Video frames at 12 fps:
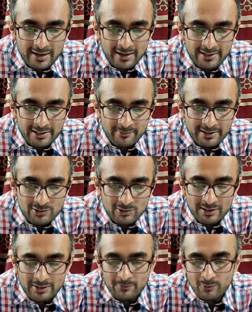and
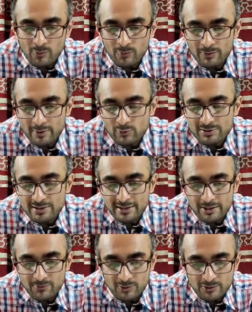eventually from
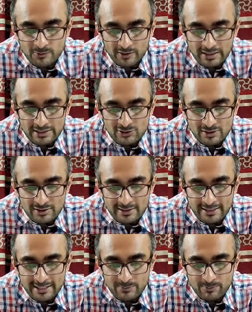oxidative phosphorylation
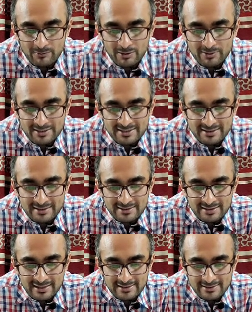ATP will be
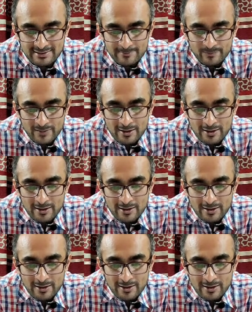synthesized.